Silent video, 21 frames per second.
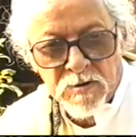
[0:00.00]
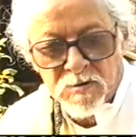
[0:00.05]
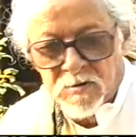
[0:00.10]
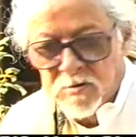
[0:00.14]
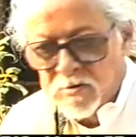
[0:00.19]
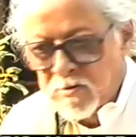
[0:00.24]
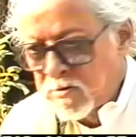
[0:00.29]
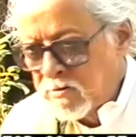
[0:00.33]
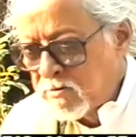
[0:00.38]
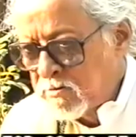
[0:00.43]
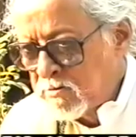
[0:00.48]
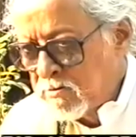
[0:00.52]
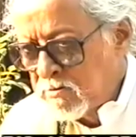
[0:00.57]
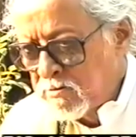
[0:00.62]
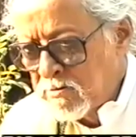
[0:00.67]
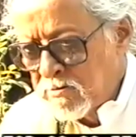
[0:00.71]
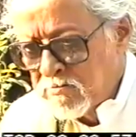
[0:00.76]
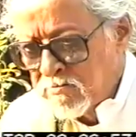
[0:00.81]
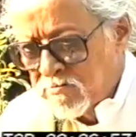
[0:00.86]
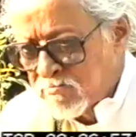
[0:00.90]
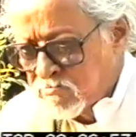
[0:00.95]
So he
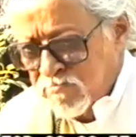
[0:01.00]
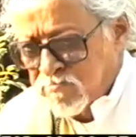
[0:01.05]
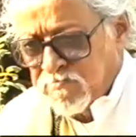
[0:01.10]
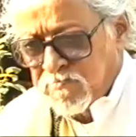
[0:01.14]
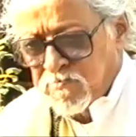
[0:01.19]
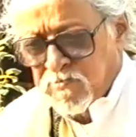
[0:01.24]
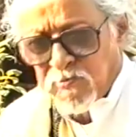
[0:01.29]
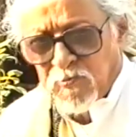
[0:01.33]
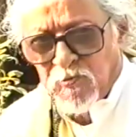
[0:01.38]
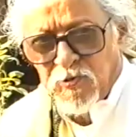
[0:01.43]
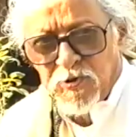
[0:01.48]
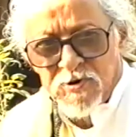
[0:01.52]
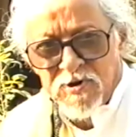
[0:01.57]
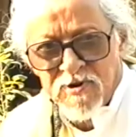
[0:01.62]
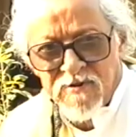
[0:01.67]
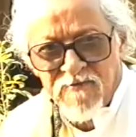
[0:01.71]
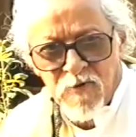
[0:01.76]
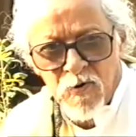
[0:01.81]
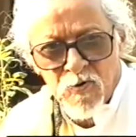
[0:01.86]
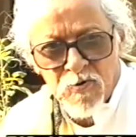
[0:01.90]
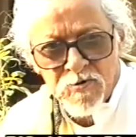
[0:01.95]
would
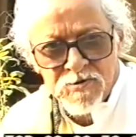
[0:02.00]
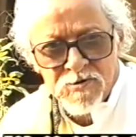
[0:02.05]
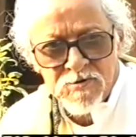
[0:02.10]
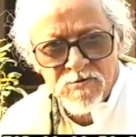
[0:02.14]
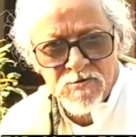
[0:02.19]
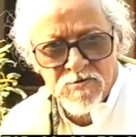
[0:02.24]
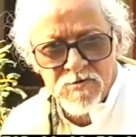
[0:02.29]
revolt.